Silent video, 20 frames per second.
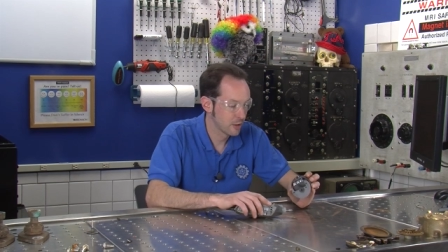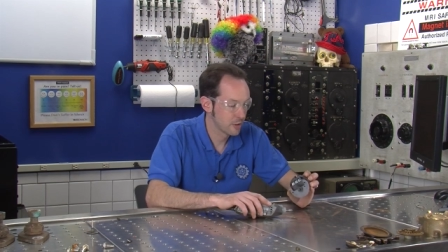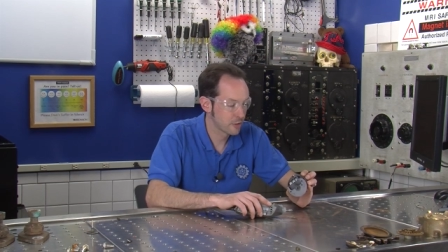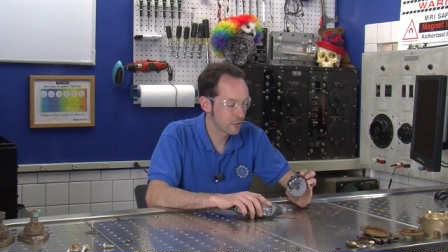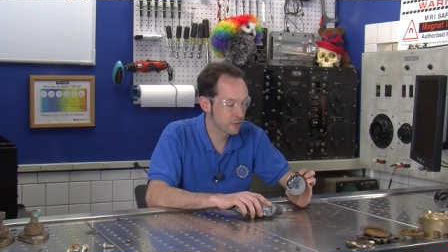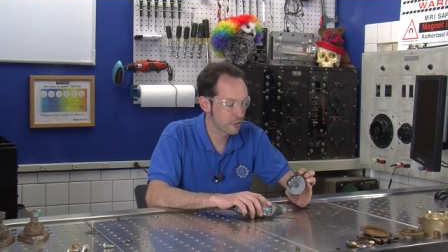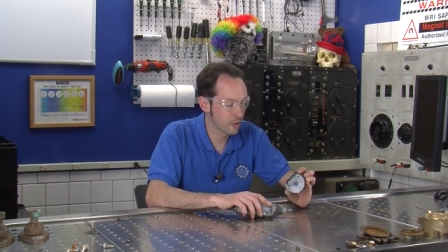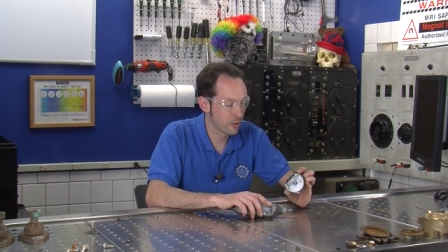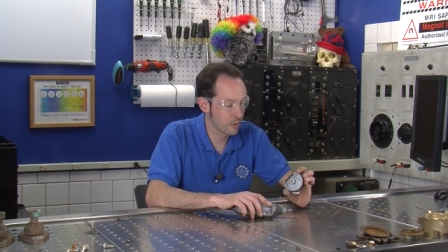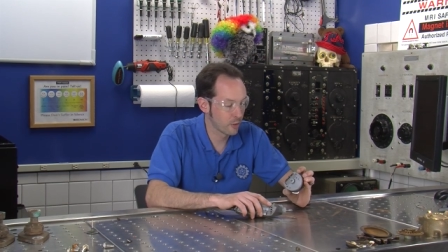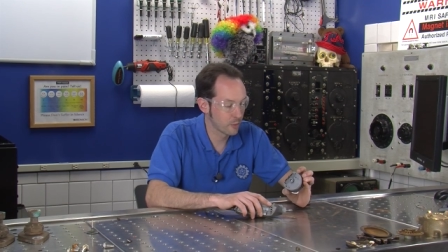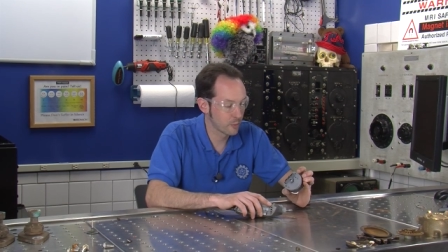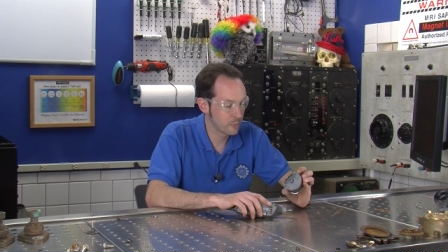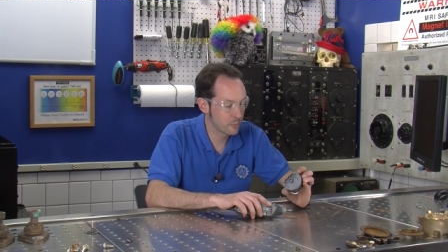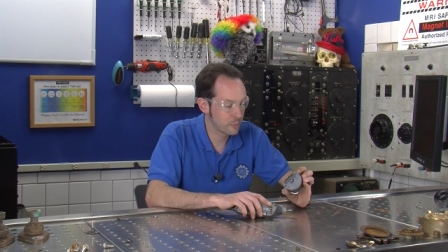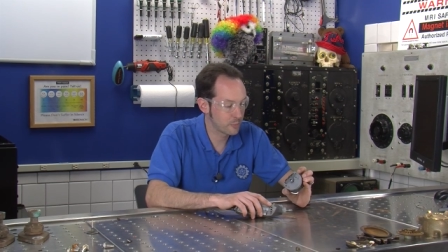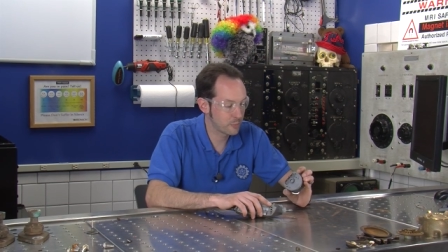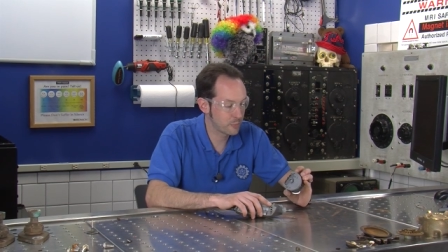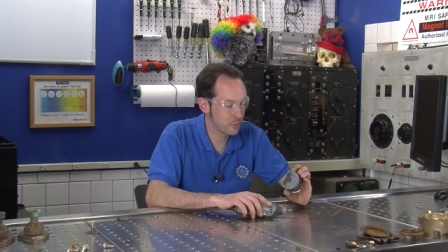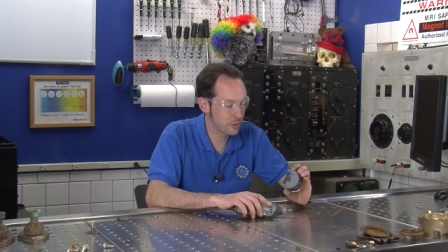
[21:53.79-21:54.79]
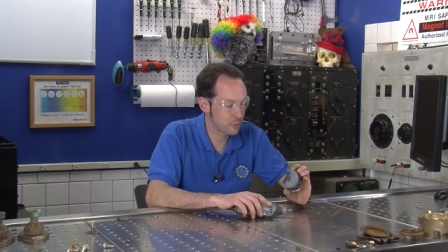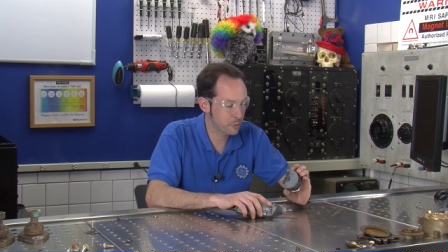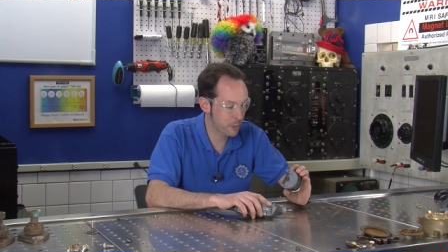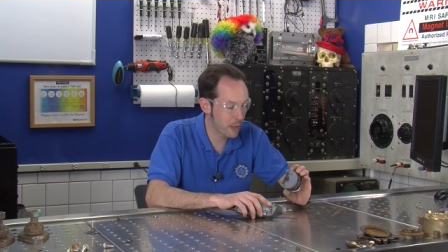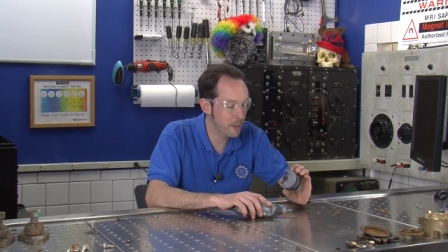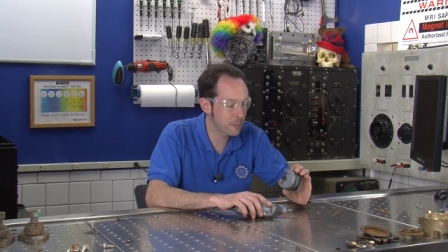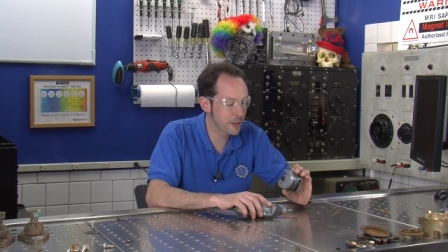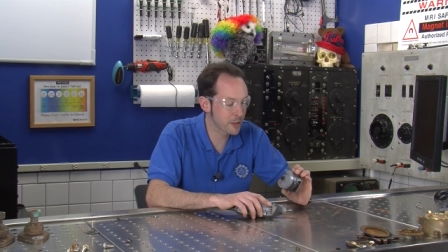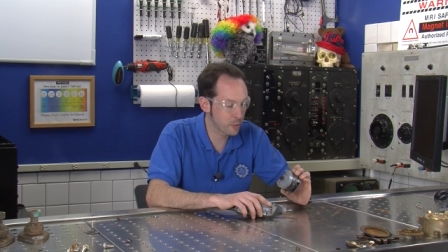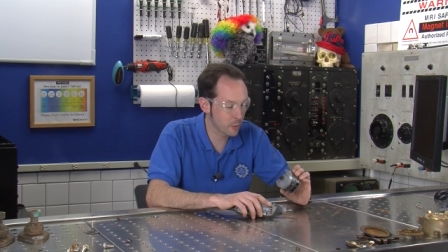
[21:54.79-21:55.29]
So it's
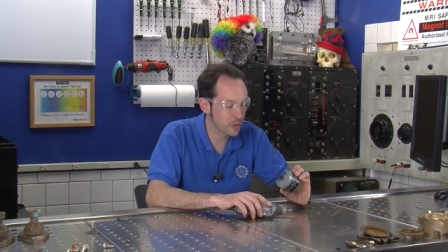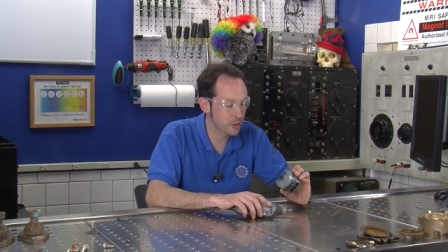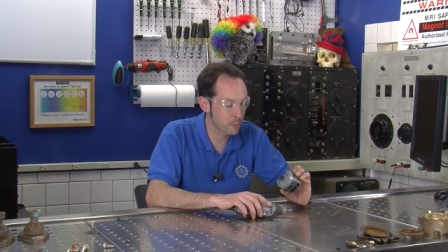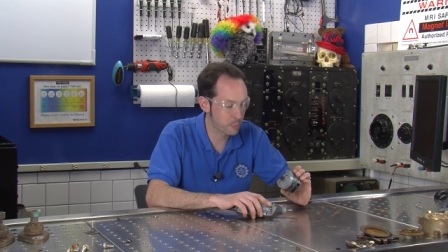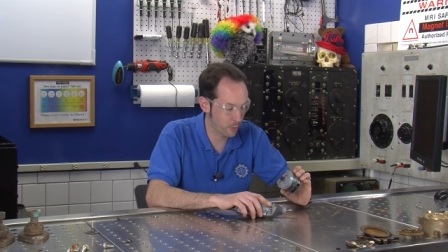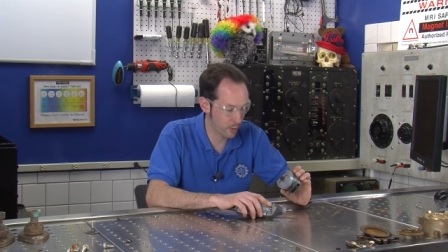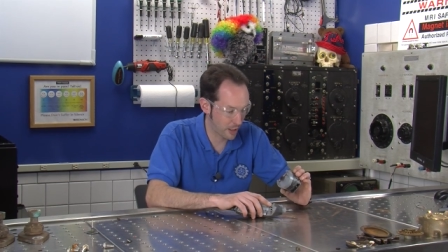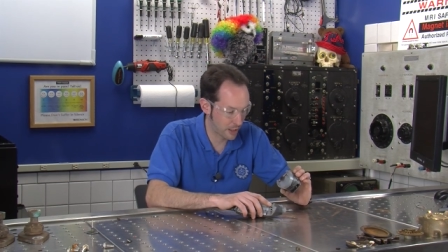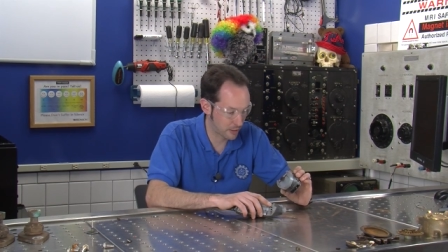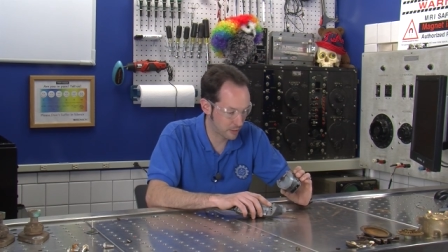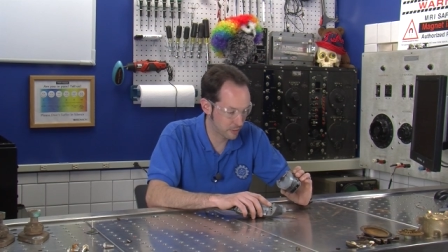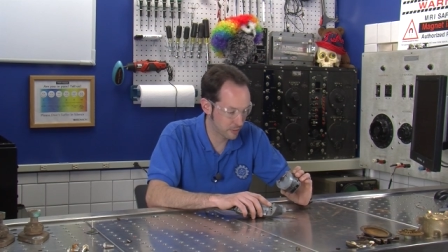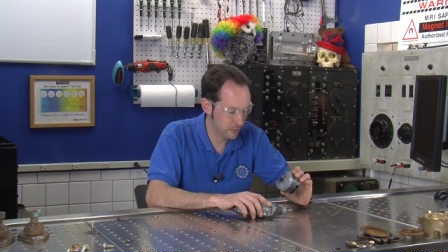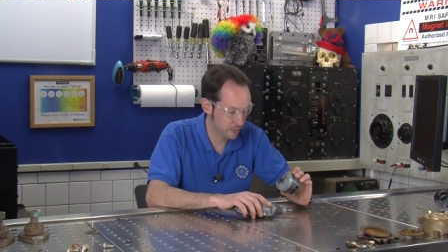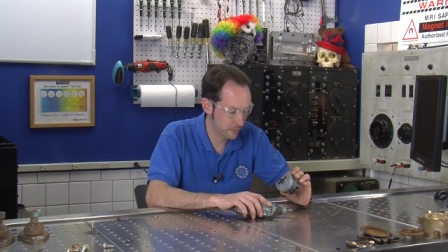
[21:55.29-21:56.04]
probably going to break.